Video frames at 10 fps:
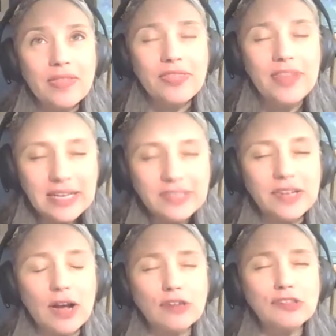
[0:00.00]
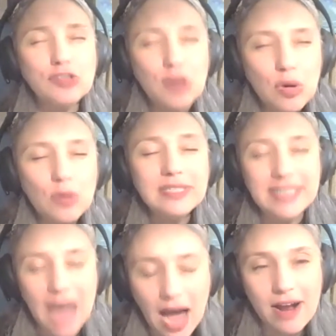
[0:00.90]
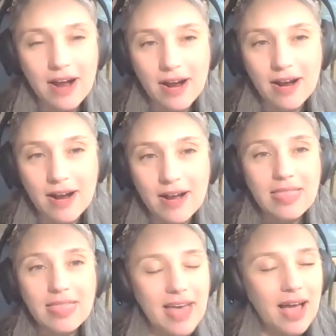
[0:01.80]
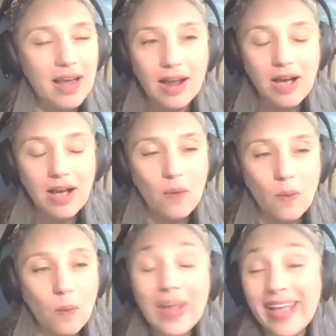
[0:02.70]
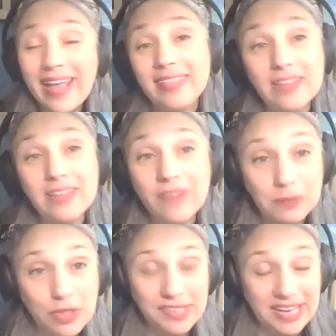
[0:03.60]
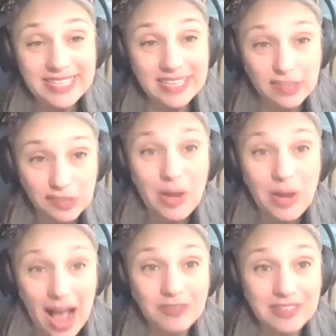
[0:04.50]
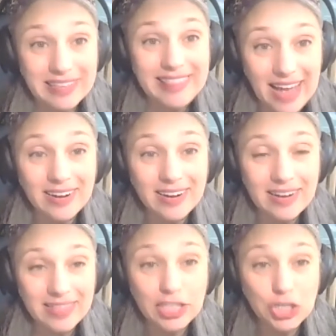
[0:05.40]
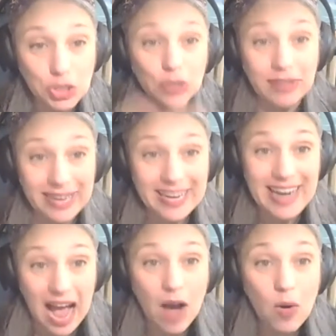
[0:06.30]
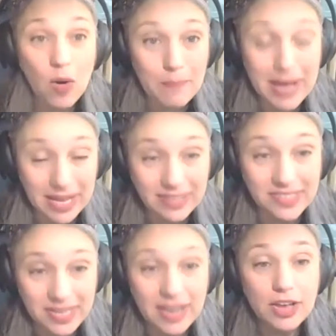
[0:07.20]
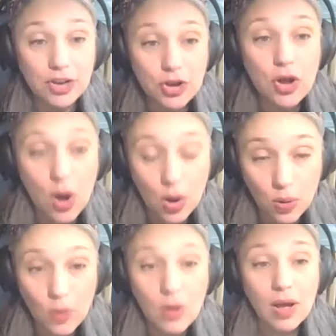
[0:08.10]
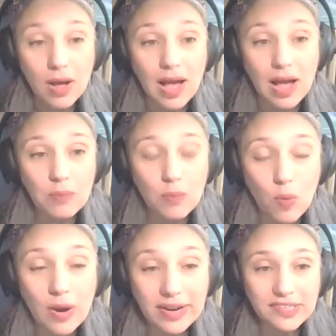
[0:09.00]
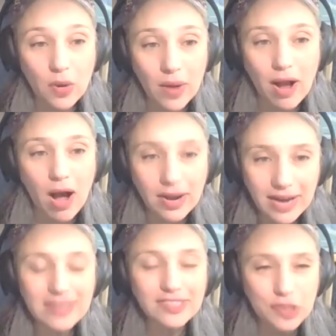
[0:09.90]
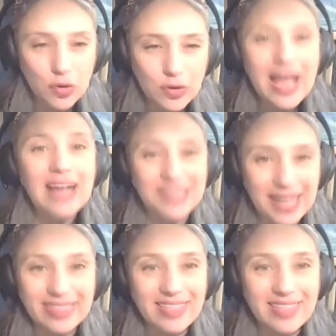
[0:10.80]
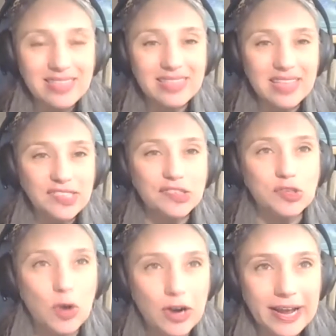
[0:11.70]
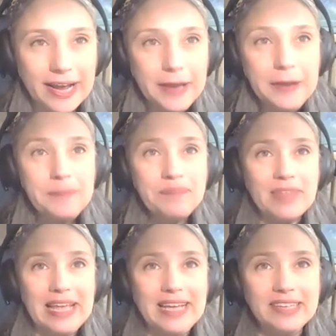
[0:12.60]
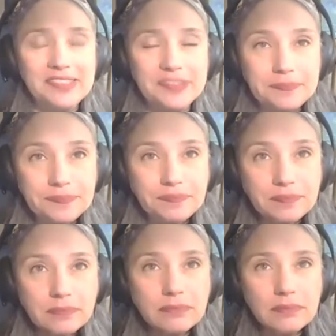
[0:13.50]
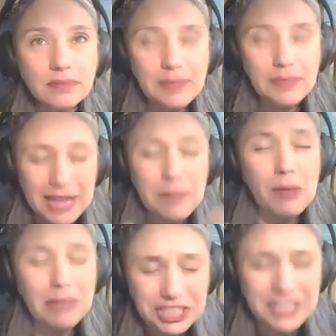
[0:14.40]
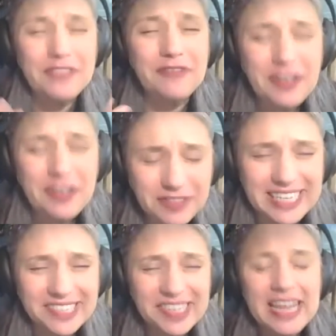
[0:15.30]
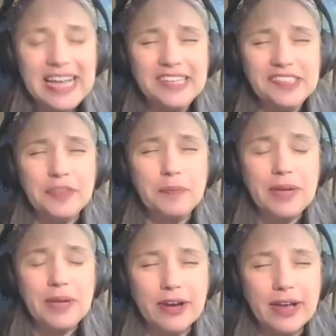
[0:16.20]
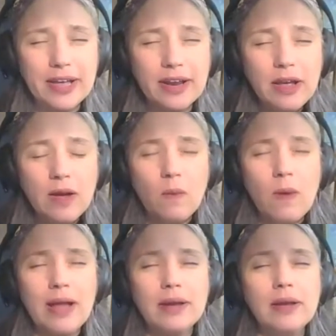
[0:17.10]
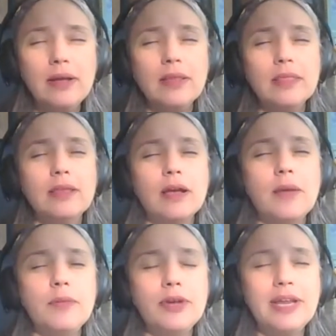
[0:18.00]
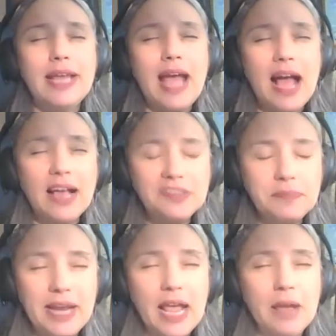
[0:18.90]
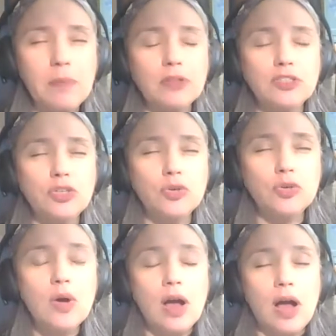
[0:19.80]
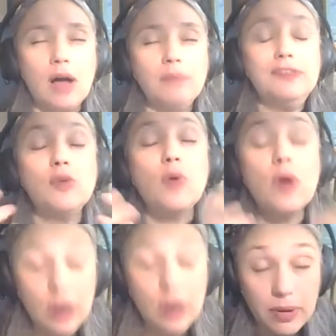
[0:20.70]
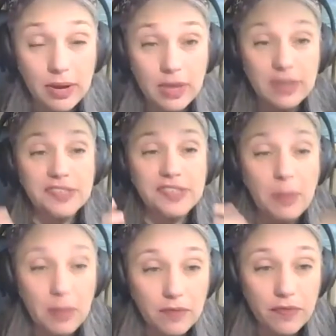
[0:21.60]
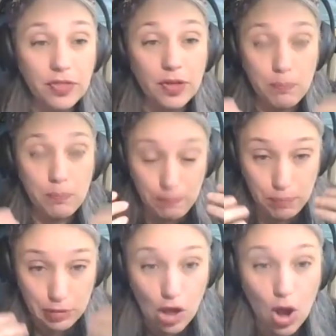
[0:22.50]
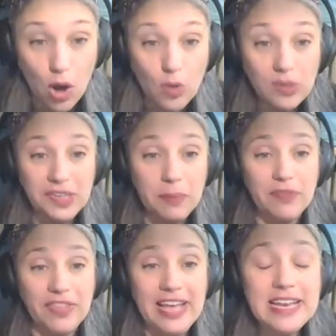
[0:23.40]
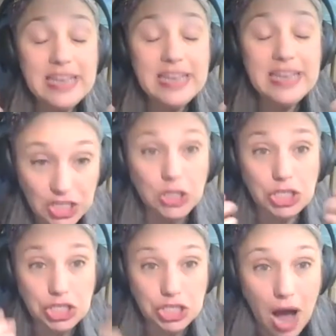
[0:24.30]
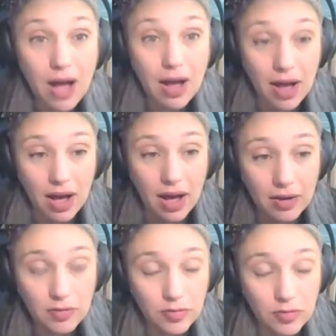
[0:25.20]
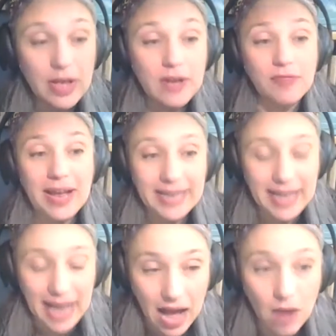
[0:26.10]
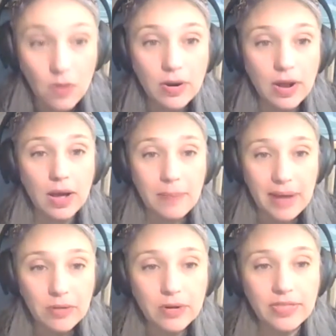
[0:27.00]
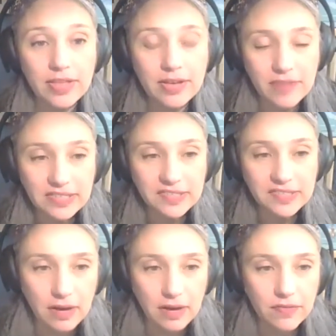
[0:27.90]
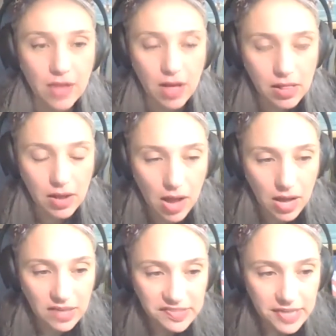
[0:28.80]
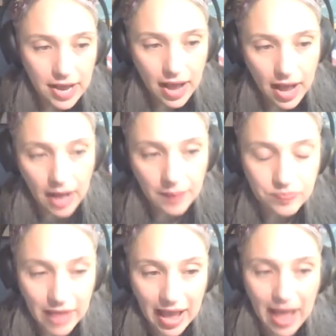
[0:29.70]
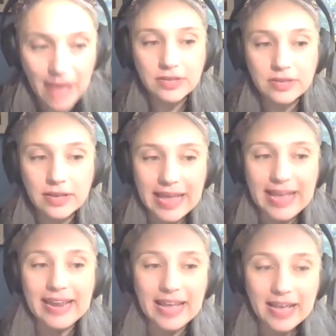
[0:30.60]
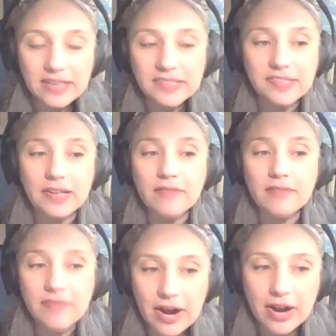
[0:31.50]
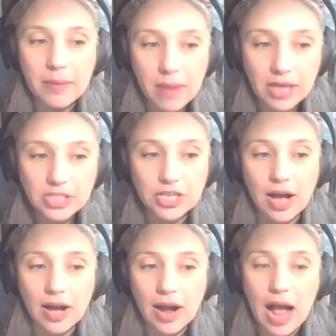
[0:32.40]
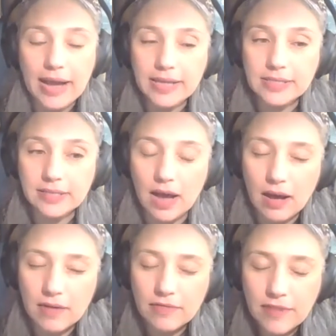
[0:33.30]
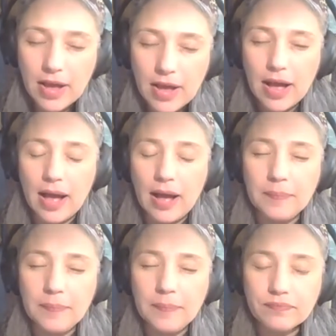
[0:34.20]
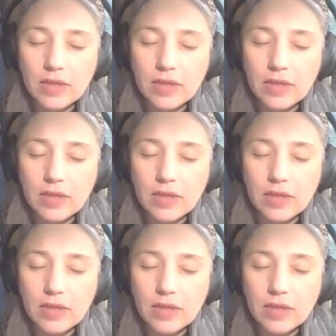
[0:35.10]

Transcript: things are so dire that we can't live up to those ideals. We have to let the children in our midst know um, what going on. And so, yes, I think that this story is being published in the 50s is the period when the community has been able to absorb some of the Glow some of the initial shock of finding out about the events of the Holocaust. Um, and it is very much a kind of um,